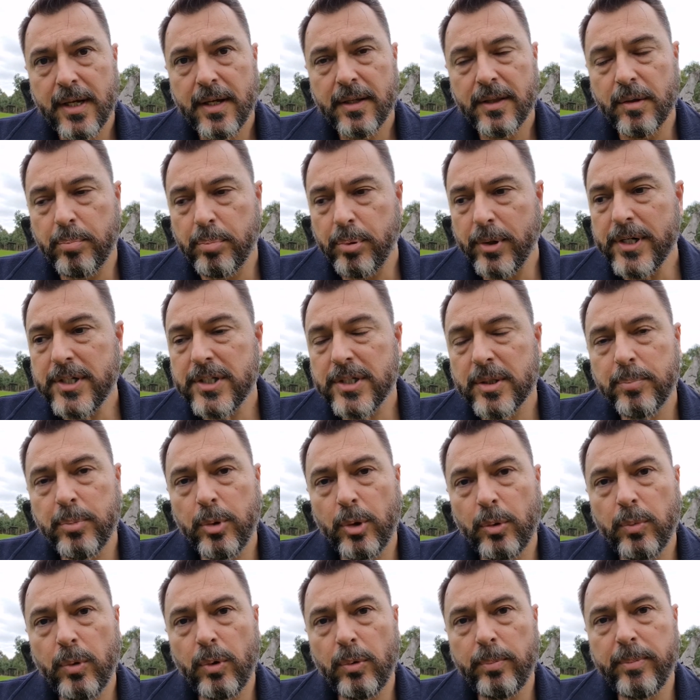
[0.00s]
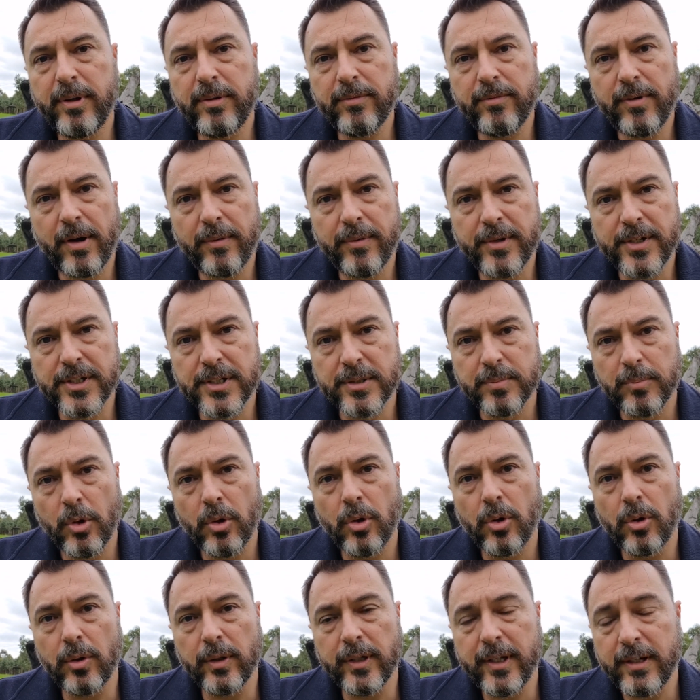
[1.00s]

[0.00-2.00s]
The principal will be very small.